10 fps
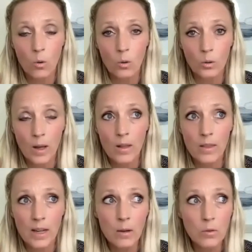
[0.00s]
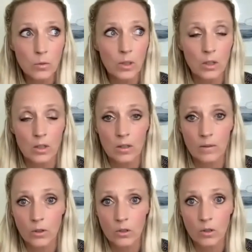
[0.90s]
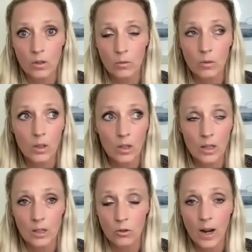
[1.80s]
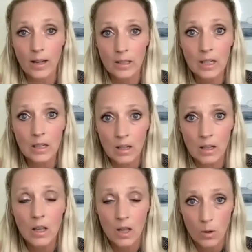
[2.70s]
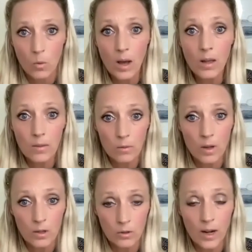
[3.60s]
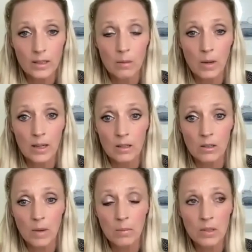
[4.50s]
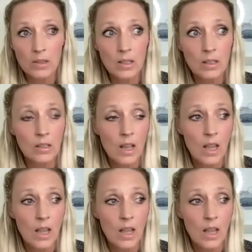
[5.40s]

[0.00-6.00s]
hold wealth. And I was really good at the first two. I was really good at attracting wealth, attracting money into my business.